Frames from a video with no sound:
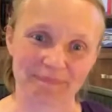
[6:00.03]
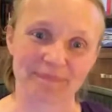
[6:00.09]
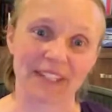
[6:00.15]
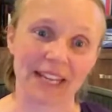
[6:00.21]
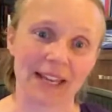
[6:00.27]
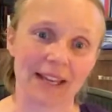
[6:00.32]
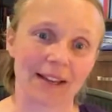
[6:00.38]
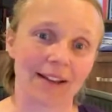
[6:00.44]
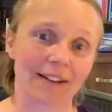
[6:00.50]

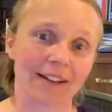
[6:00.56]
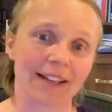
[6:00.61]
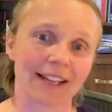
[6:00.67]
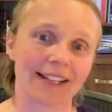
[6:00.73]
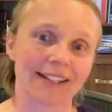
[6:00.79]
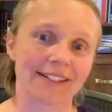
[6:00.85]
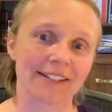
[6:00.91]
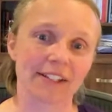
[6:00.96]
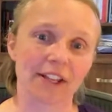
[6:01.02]
Yeah,
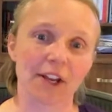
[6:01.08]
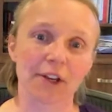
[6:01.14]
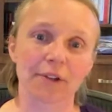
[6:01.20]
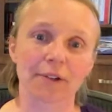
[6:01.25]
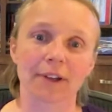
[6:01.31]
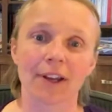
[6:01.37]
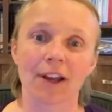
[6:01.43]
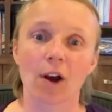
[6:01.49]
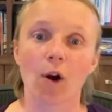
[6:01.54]
okay.
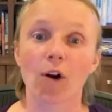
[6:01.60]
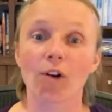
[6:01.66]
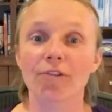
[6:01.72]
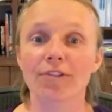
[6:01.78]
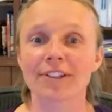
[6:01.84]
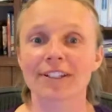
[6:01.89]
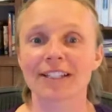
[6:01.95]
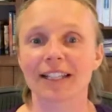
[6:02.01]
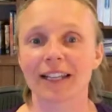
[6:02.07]
So
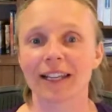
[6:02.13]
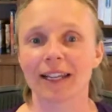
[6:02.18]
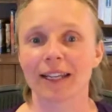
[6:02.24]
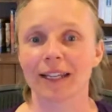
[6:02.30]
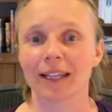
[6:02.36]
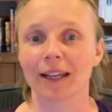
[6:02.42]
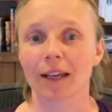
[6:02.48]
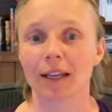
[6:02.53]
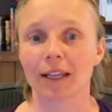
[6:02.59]
obviously